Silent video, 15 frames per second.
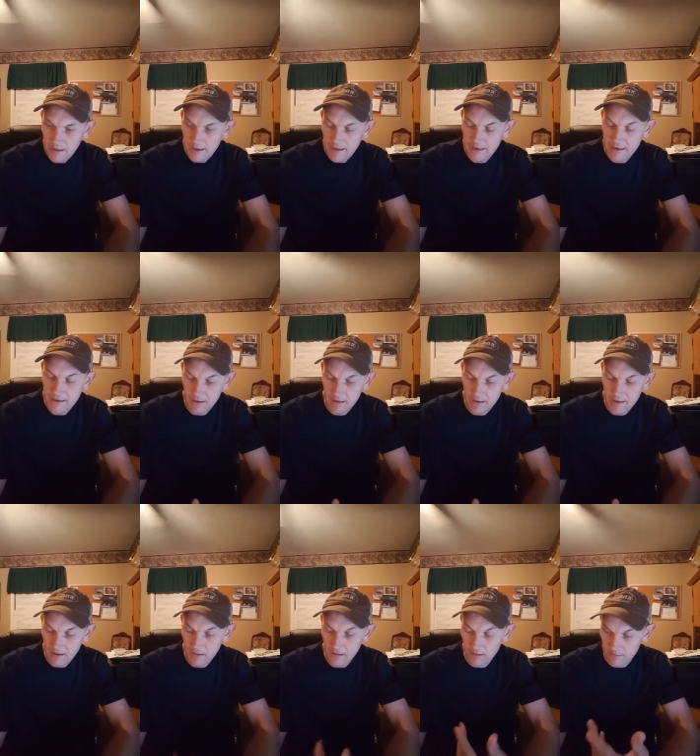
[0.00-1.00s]
And it,
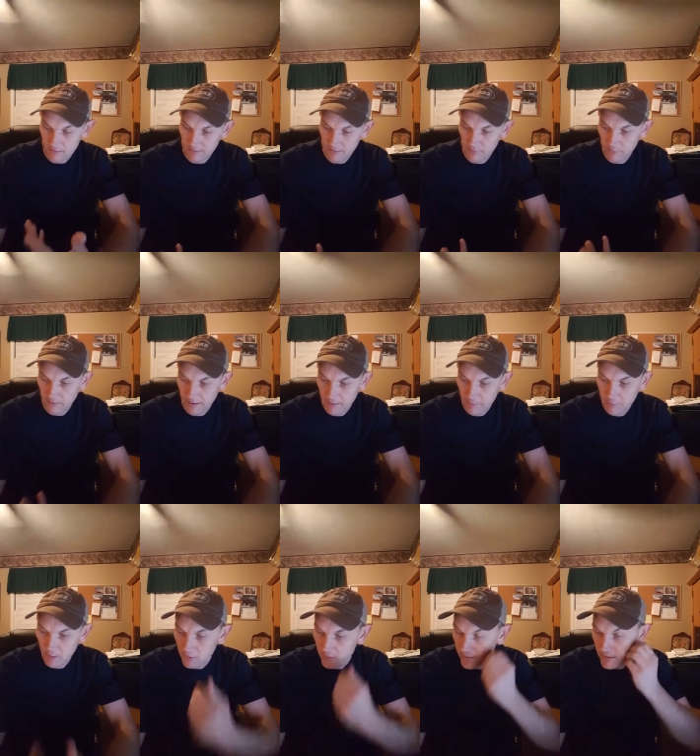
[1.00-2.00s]
he, he
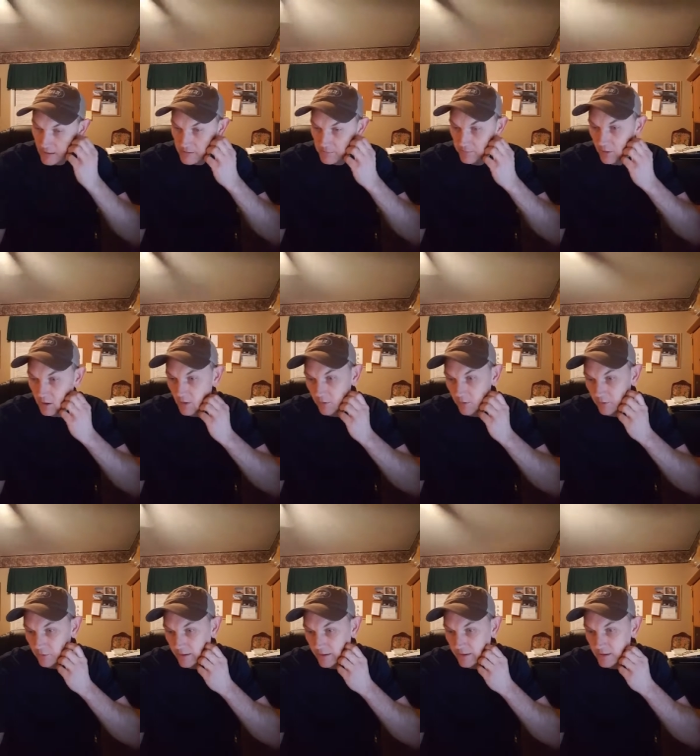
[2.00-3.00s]
wrote in his book, I want
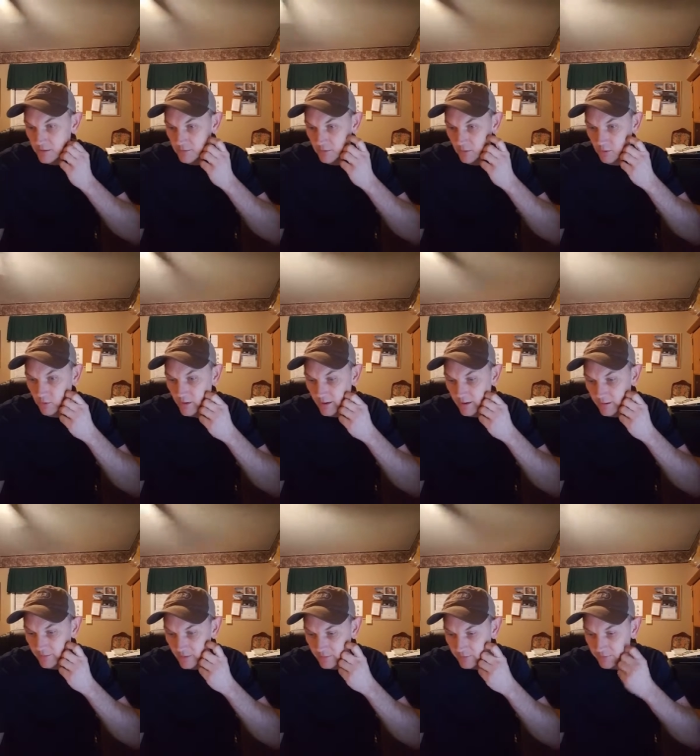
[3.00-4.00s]
to read this real quick
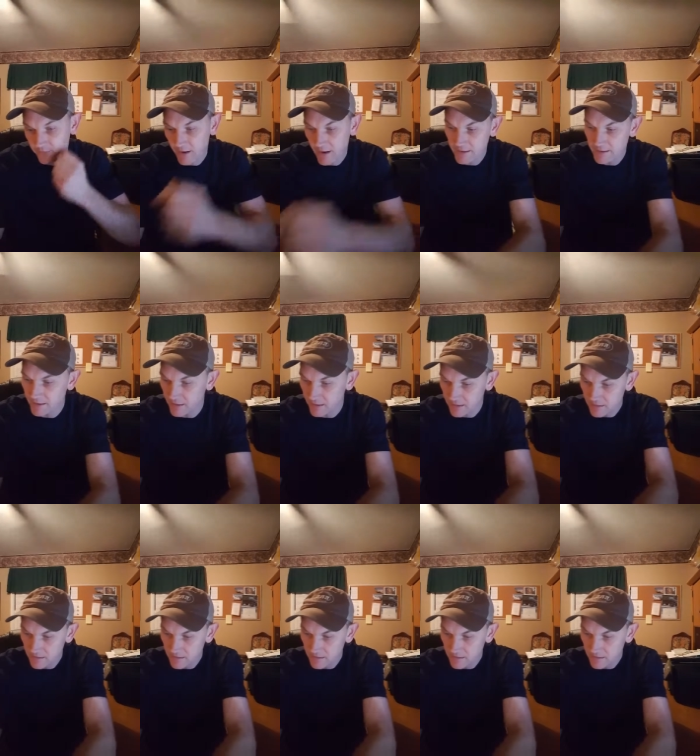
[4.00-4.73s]
if I can find it.